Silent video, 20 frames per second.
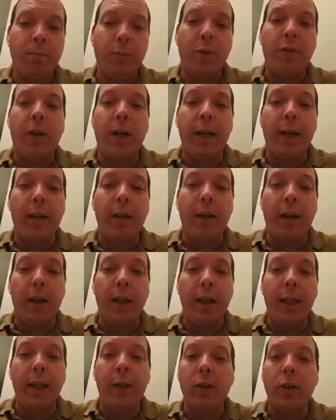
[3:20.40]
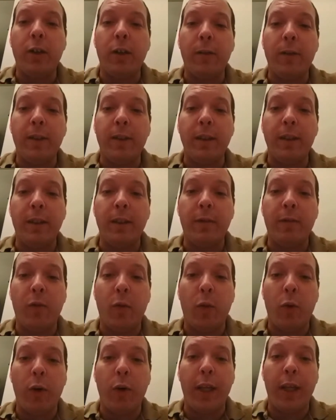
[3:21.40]
provide legal services
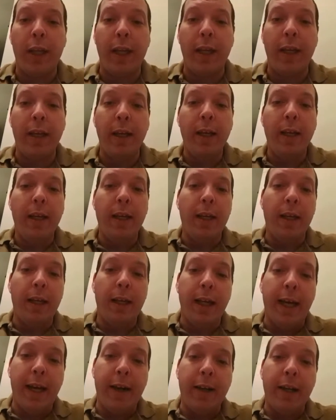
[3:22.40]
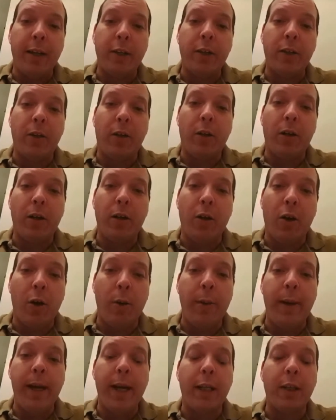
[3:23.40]
for the Air National Guard,
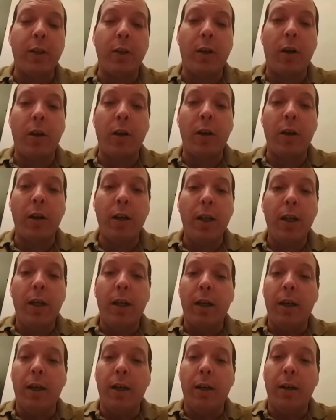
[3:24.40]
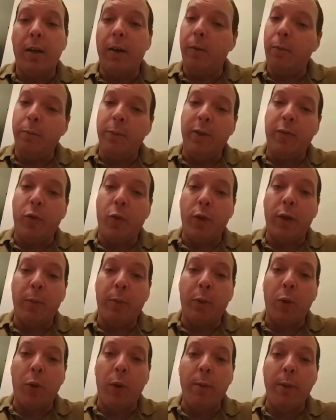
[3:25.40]
Army National Guard before
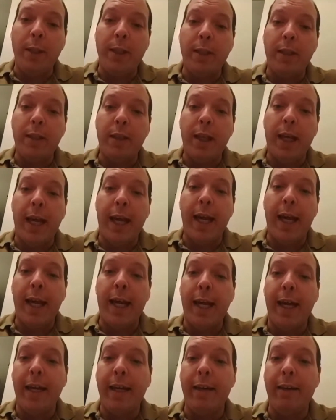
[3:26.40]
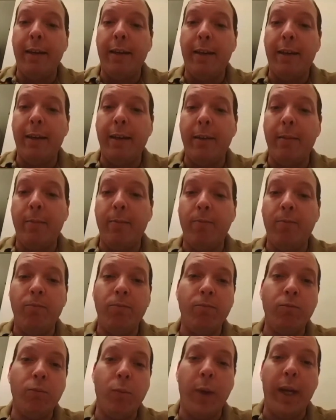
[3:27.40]
deployments, and
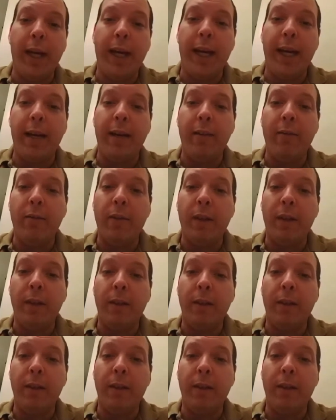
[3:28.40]
we have